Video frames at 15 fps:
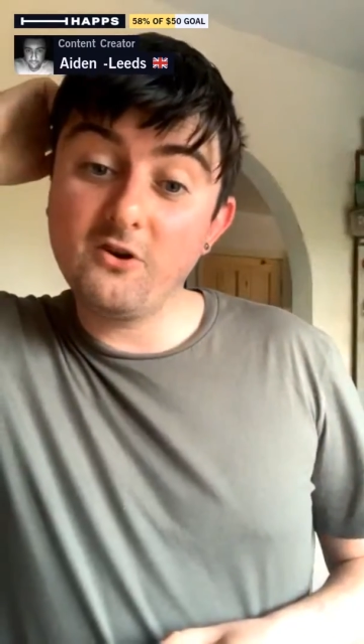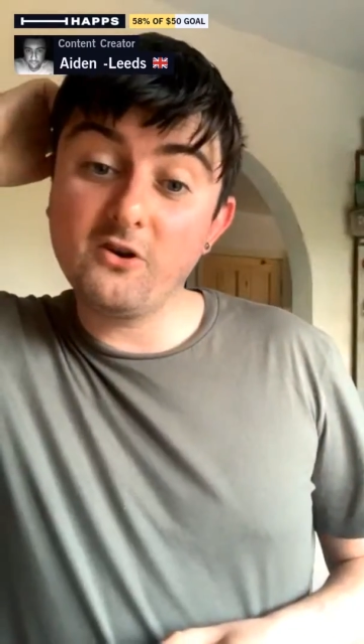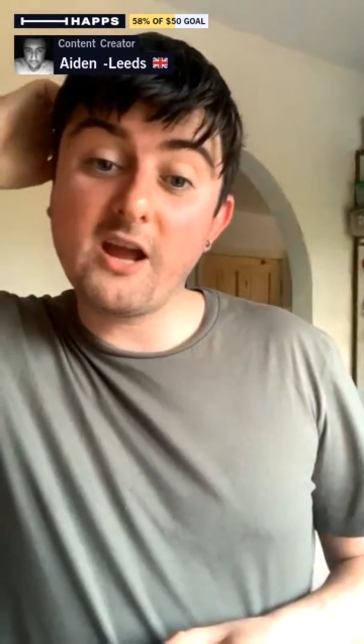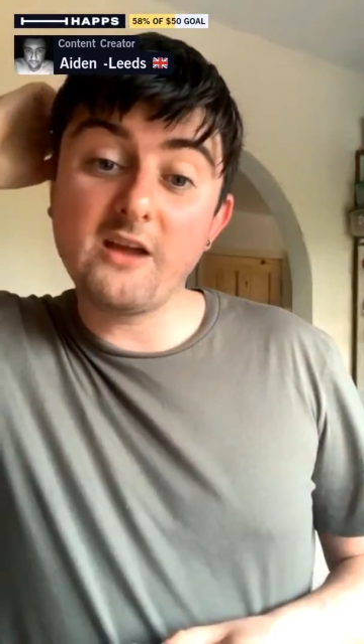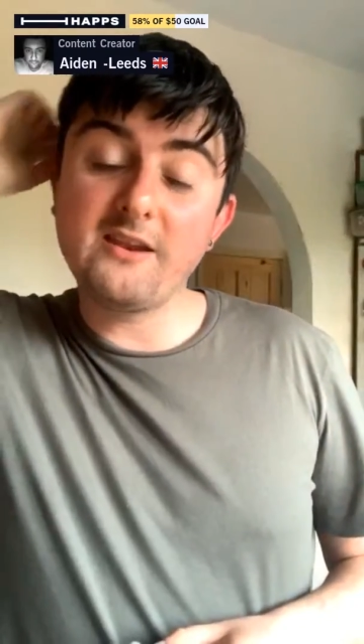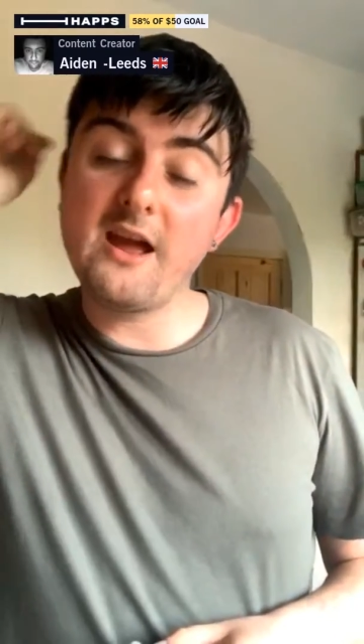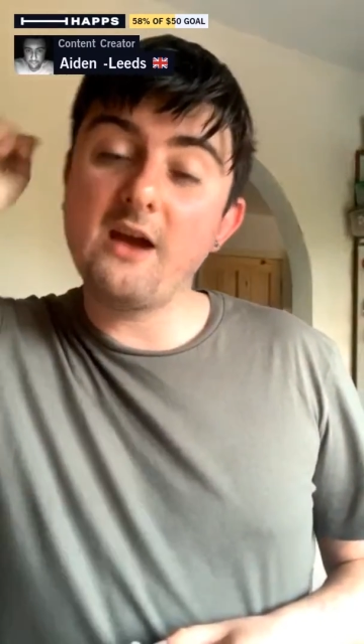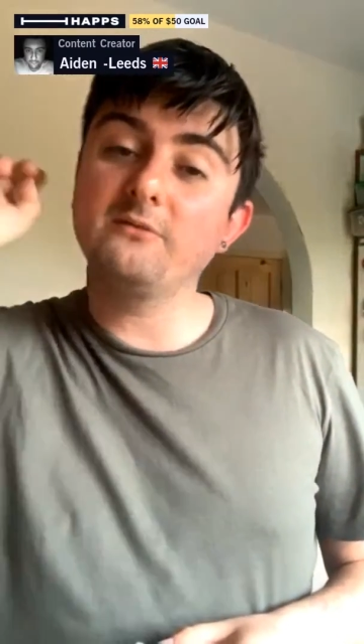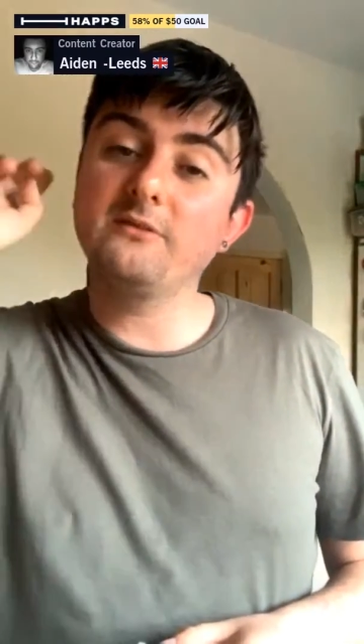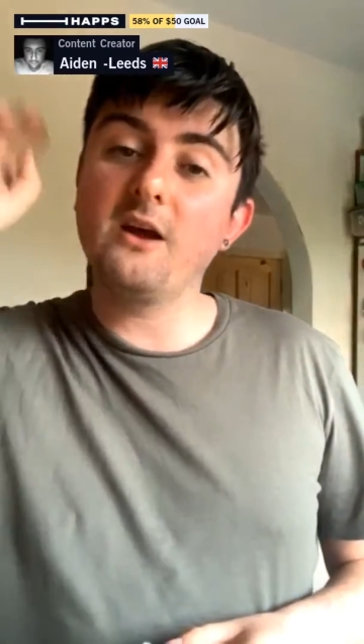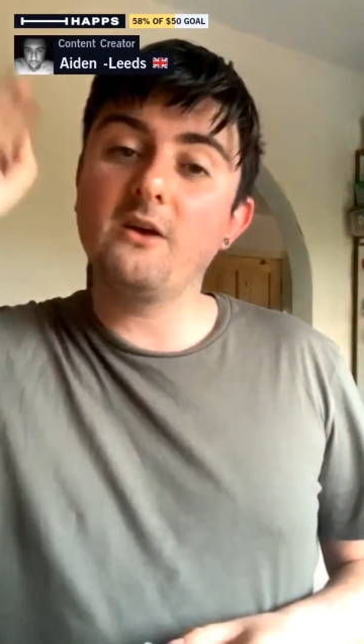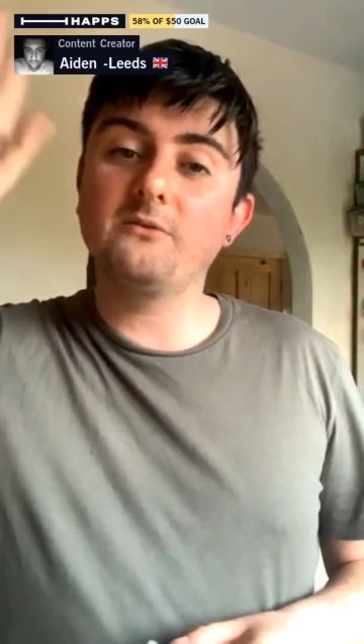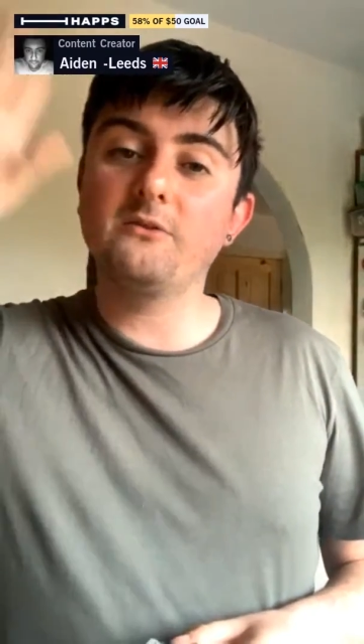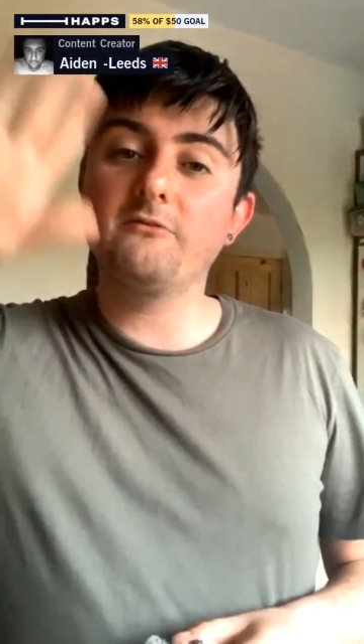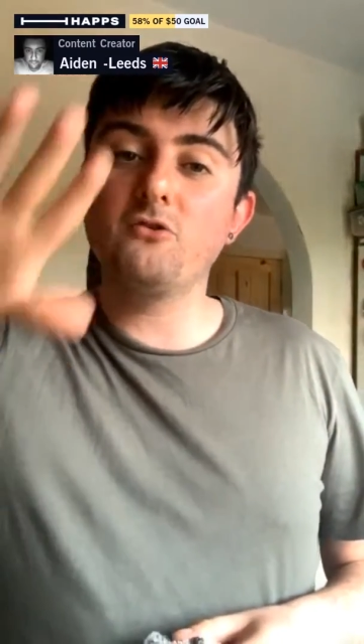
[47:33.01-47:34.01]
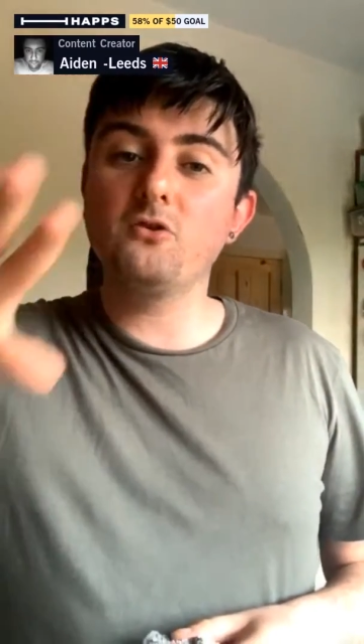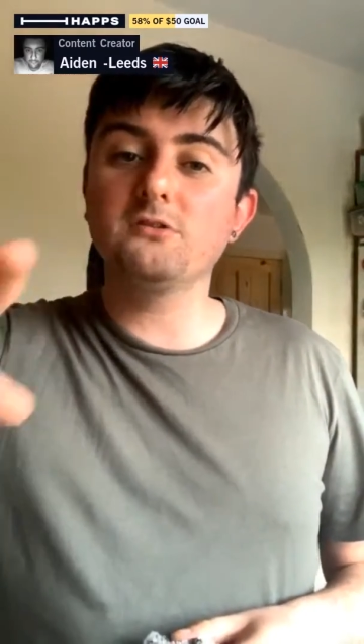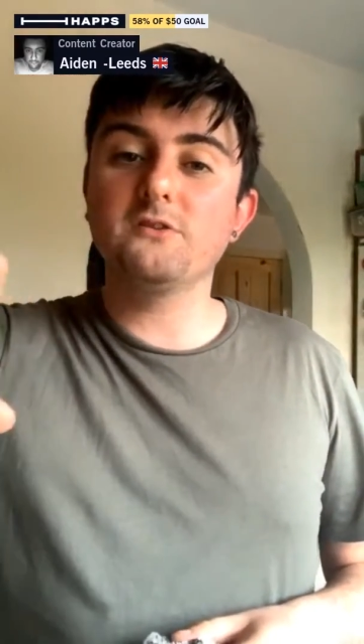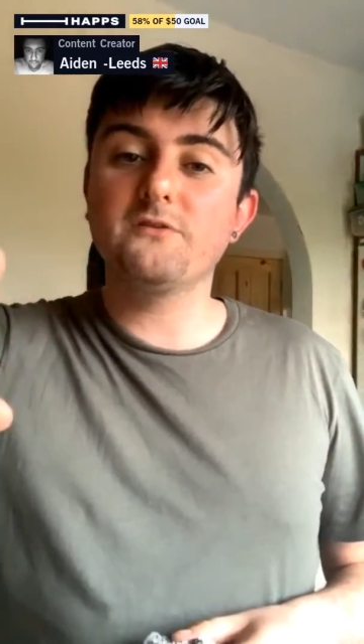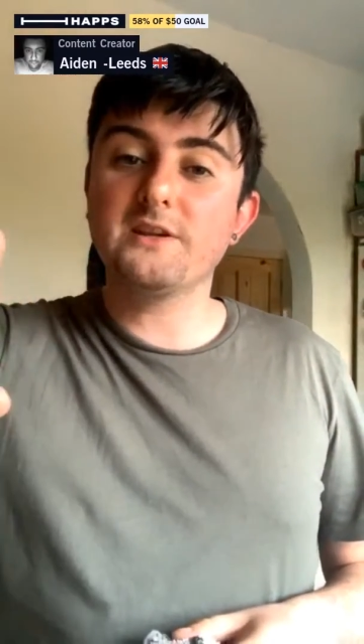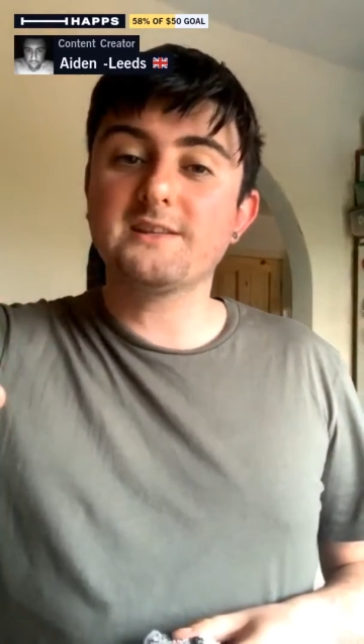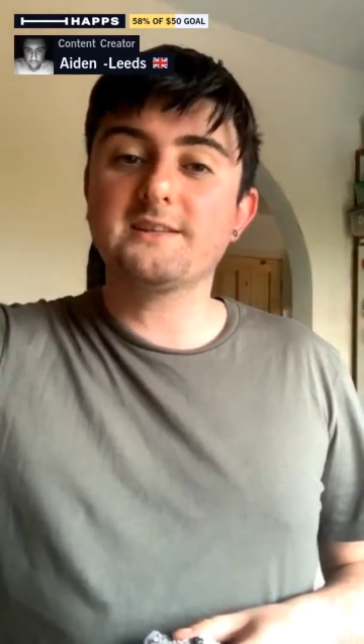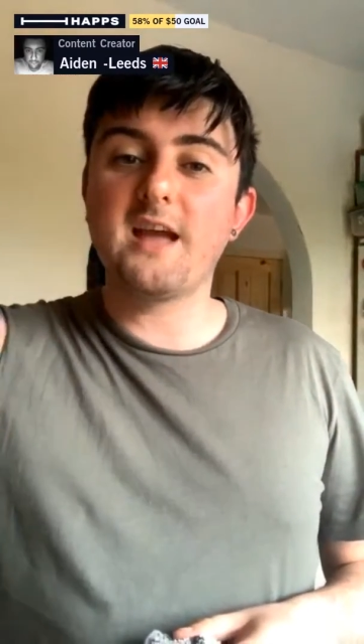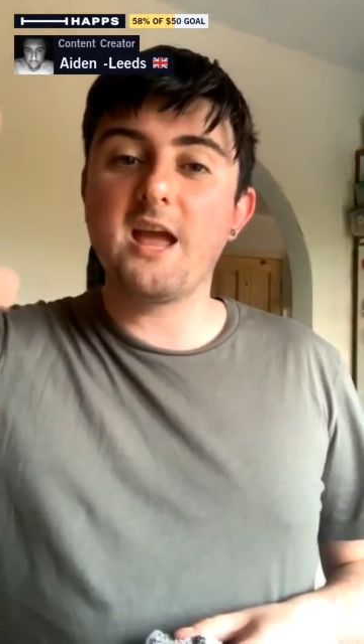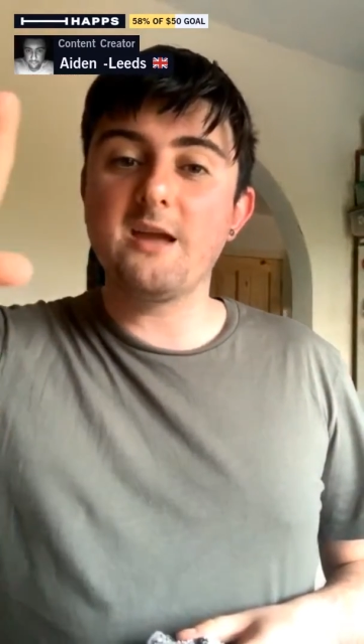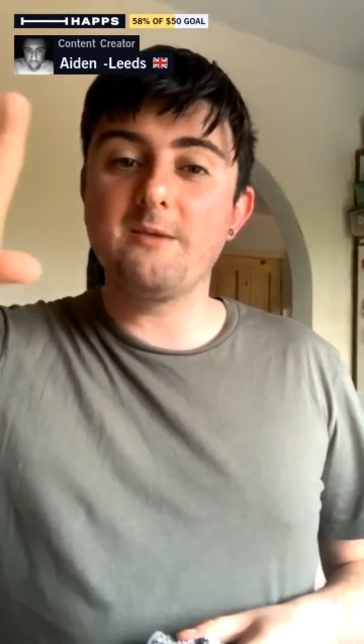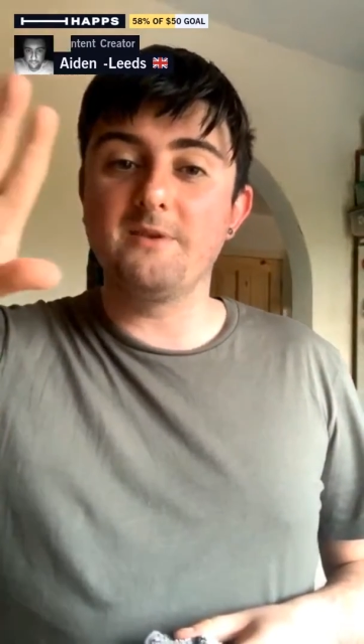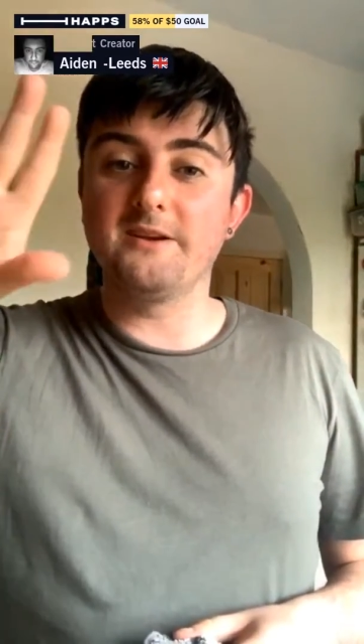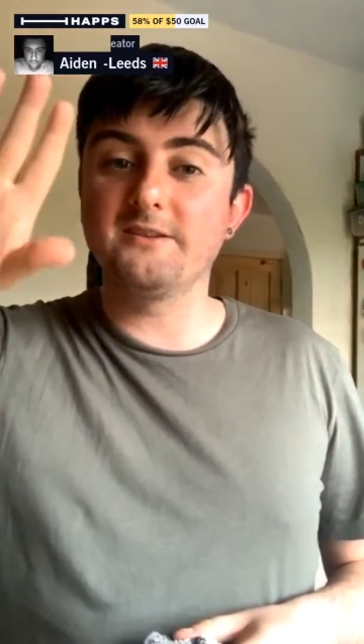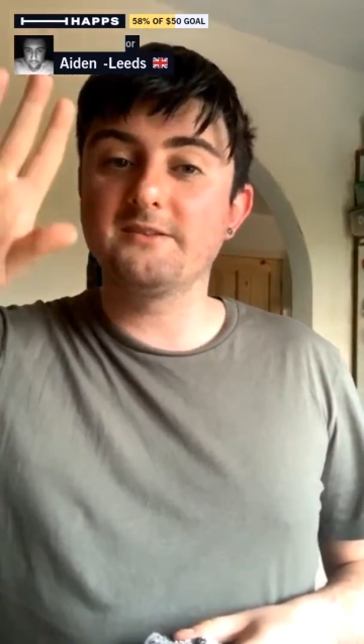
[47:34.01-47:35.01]
now the rule of this game
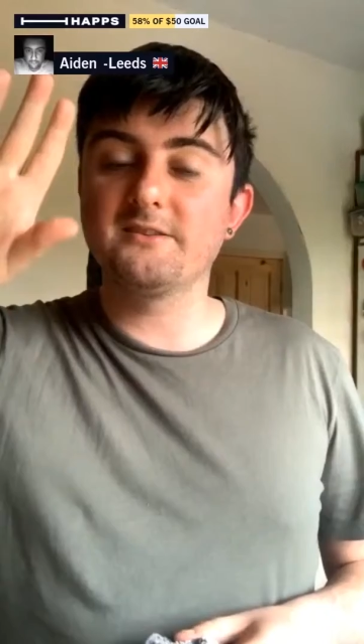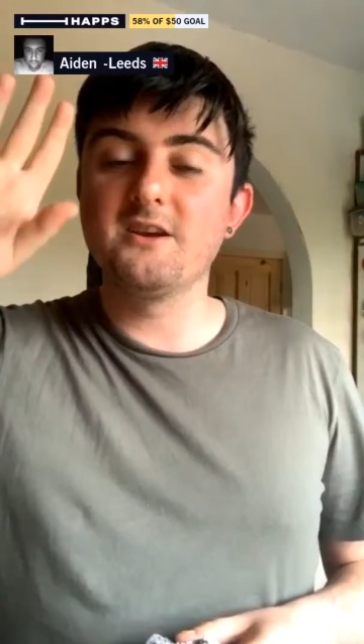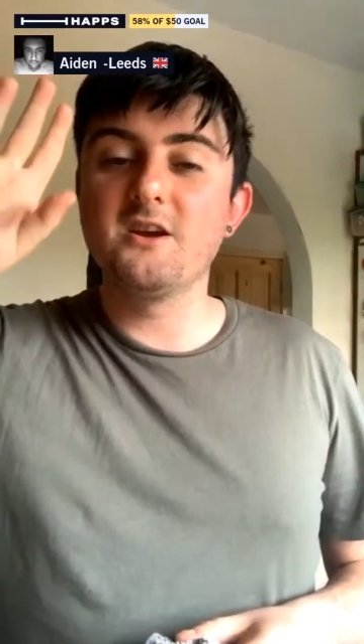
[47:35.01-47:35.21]
is